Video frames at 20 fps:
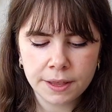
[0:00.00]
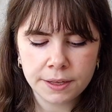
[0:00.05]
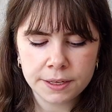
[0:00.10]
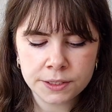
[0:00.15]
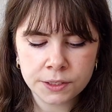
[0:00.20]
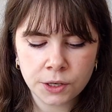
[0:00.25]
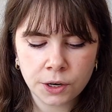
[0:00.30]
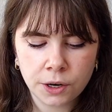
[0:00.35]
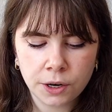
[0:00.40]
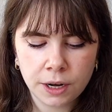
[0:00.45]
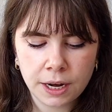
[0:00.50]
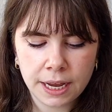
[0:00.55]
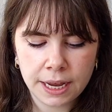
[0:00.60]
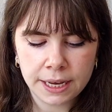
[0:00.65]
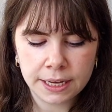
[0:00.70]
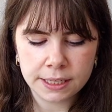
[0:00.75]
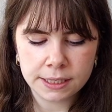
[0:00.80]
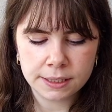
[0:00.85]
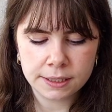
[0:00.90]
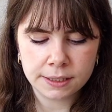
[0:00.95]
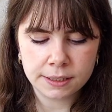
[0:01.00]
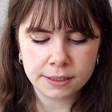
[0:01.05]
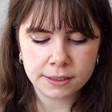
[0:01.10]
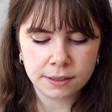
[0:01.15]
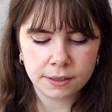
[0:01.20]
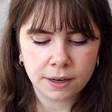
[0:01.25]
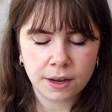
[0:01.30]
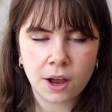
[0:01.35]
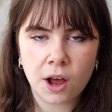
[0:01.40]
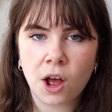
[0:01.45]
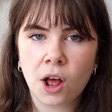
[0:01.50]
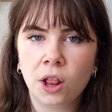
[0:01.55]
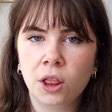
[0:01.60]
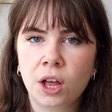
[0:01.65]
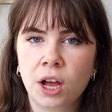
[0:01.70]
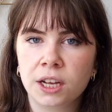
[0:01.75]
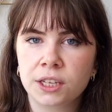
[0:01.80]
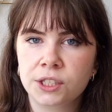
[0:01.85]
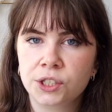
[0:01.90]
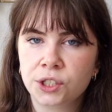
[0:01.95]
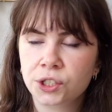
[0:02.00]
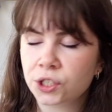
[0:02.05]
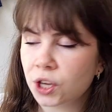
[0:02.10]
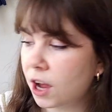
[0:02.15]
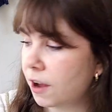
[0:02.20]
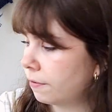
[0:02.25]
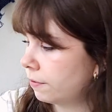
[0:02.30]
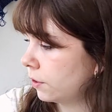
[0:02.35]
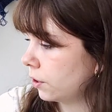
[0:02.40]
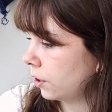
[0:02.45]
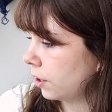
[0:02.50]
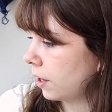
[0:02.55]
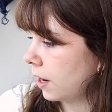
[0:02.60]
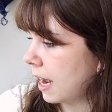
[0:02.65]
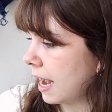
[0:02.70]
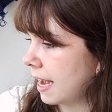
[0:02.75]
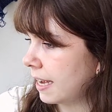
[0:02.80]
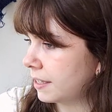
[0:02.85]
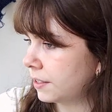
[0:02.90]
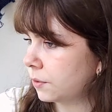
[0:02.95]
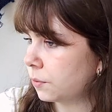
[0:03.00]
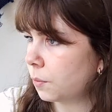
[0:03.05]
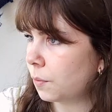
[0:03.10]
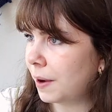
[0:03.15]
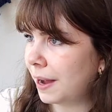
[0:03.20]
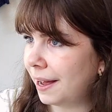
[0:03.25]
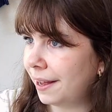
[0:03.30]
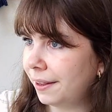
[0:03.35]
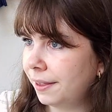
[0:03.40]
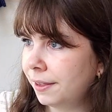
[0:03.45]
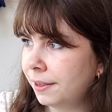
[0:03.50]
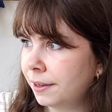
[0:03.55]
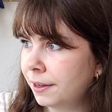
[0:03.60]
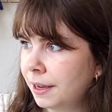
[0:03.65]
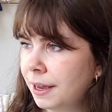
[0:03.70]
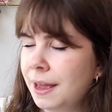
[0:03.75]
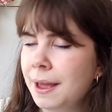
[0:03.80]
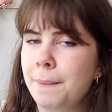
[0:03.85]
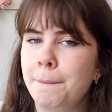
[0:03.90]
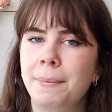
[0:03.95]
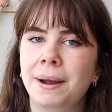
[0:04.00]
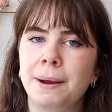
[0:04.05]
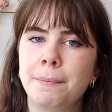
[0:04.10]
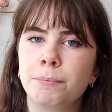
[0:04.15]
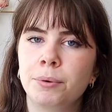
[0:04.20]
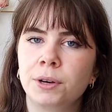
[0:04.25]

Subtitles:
This yarn is a lot softer as well, but I'm